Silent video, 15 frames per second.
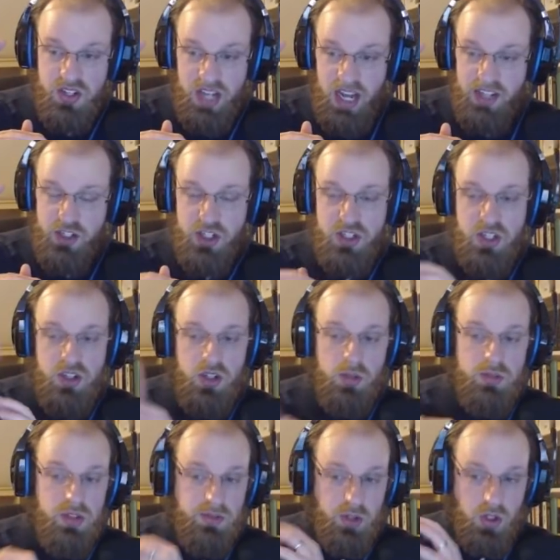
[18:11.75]
not just in
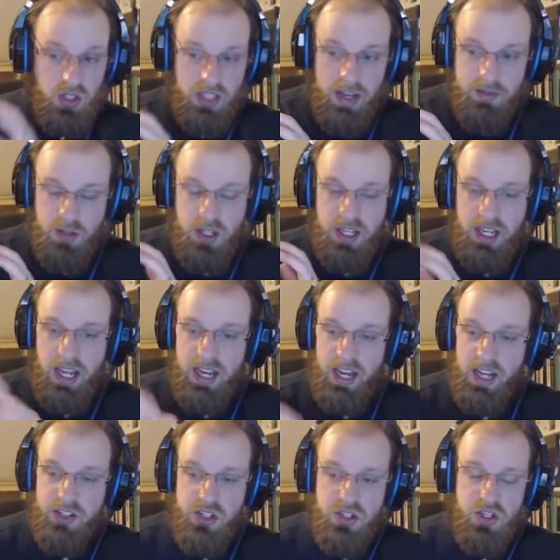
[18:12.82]
terms of your leveling and
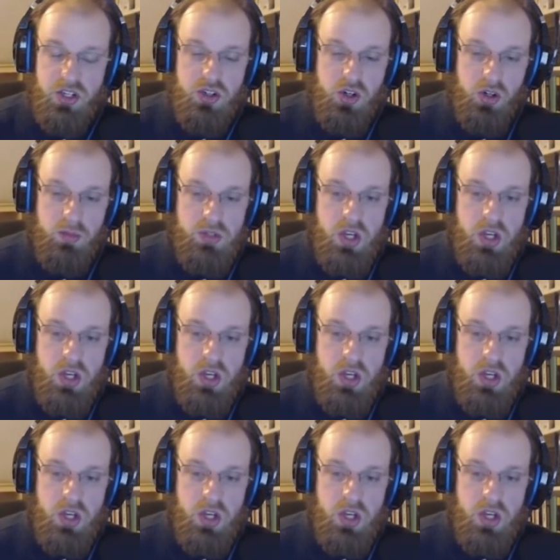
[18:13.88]
not just in terms